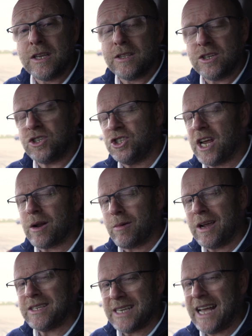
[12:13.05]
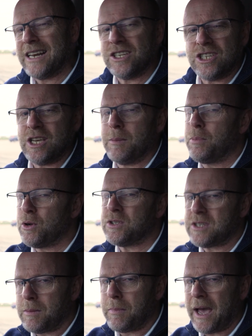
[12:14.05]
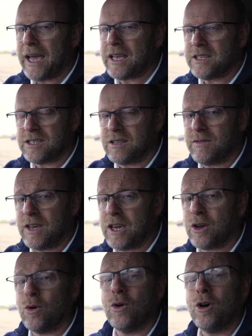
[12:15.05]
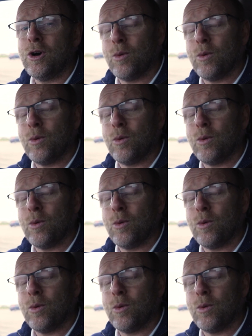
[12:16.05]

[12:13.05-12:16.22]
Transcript: that generates energy and puts it back into the vehicle